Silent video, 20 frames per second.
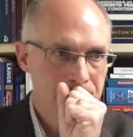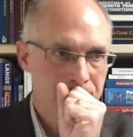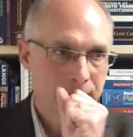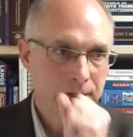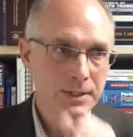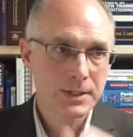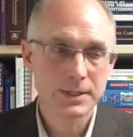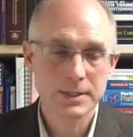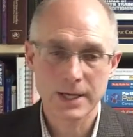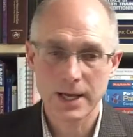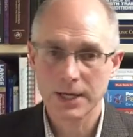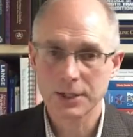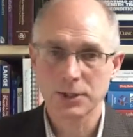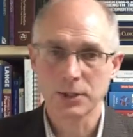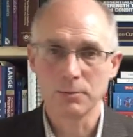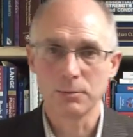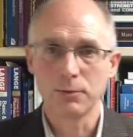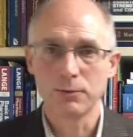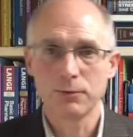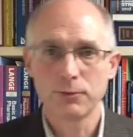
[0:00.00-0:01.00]
This is
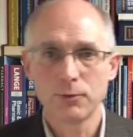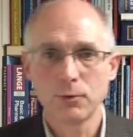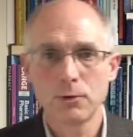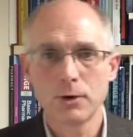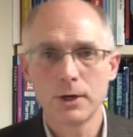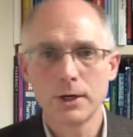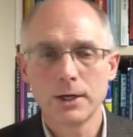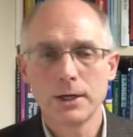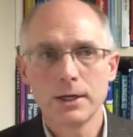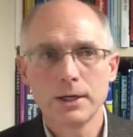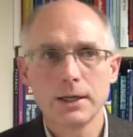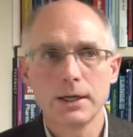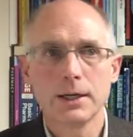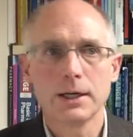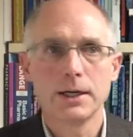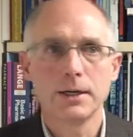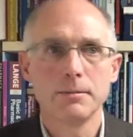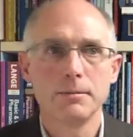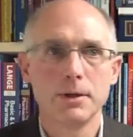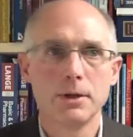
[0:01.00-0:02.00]
actually before
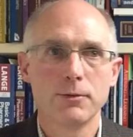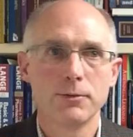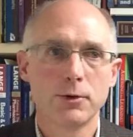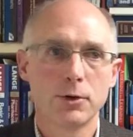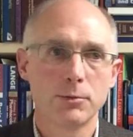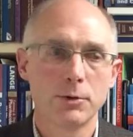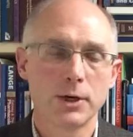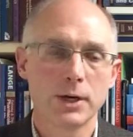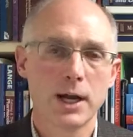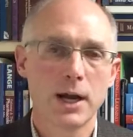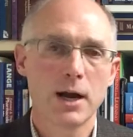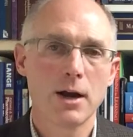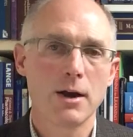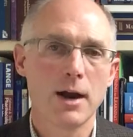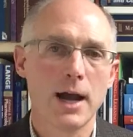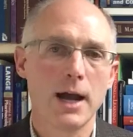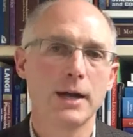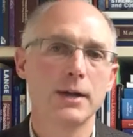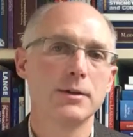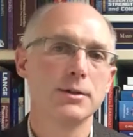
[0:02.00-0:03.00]
the Affordable Care
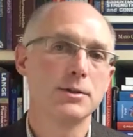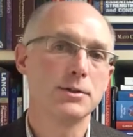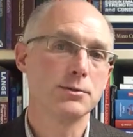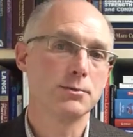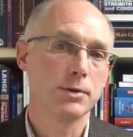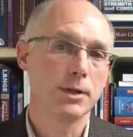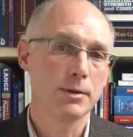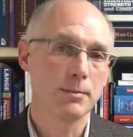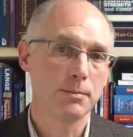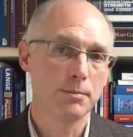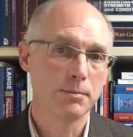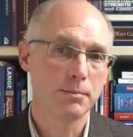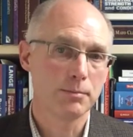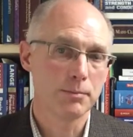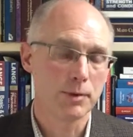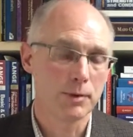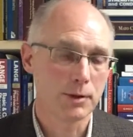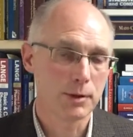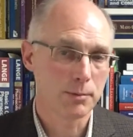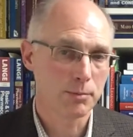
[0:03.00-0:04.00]
Act, and this is one of
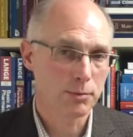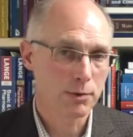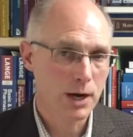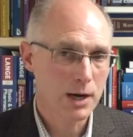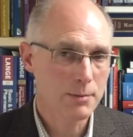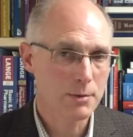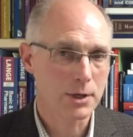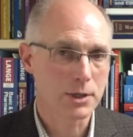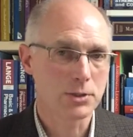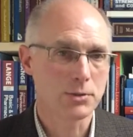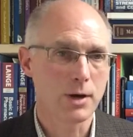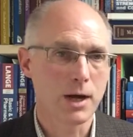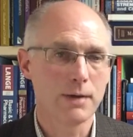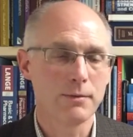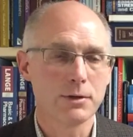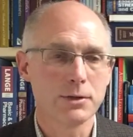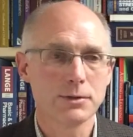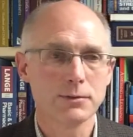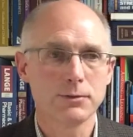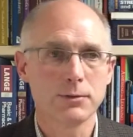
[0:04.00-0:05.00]
the primary
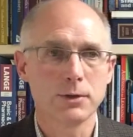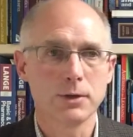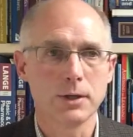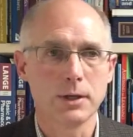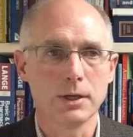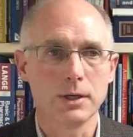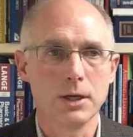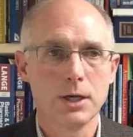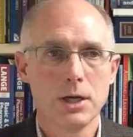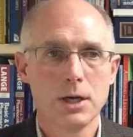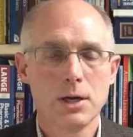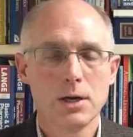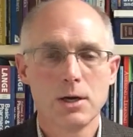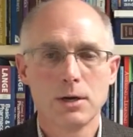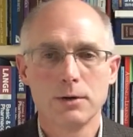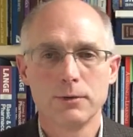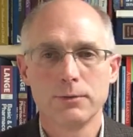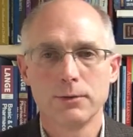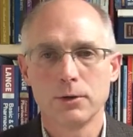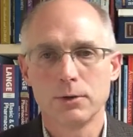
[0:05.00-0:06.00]
drivers for the
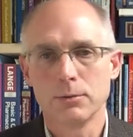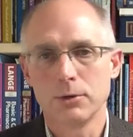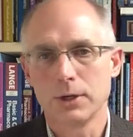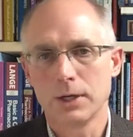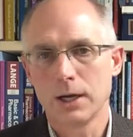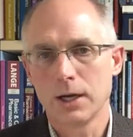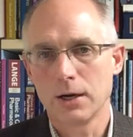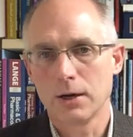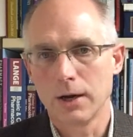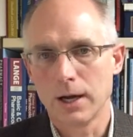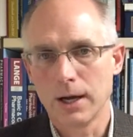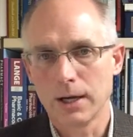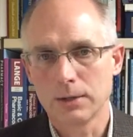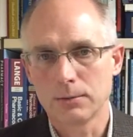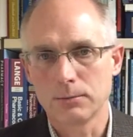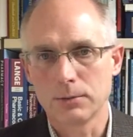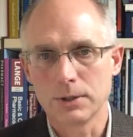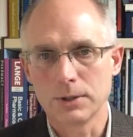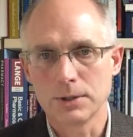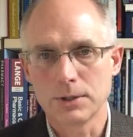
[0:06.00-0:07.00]
Affordable Care Act,
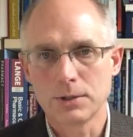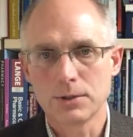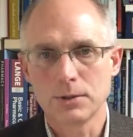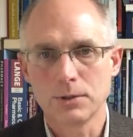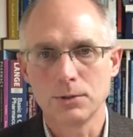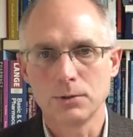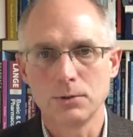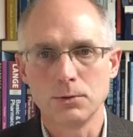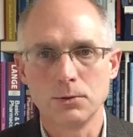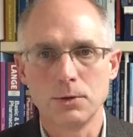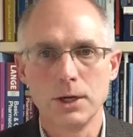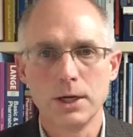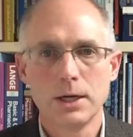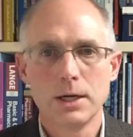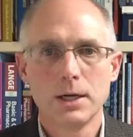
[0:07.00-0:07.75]
was to